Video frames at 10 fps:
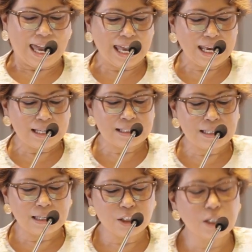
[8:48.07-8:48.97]
and
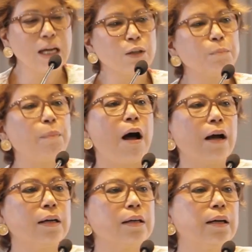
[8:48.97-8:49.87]
she had to
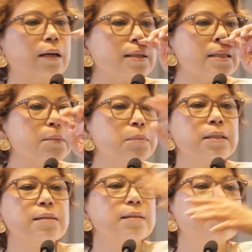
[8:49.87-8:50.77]
park her car some
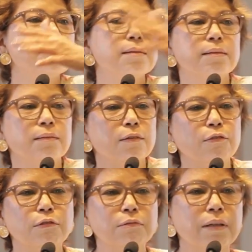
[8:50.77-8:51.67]
distance, you
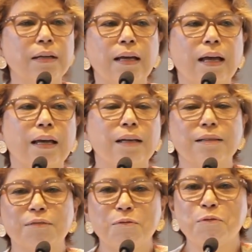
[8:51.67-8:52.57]
know.
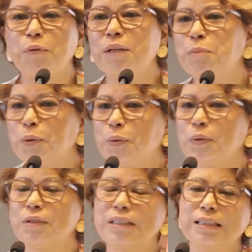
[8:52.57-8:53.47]
If you read the book, you
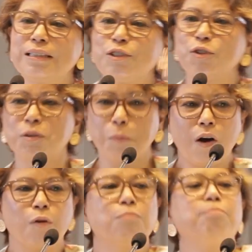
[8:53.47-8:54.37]
know how she, she talks about
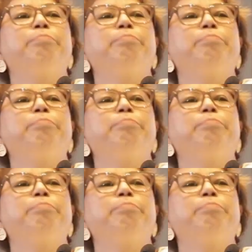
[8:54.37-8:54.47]
how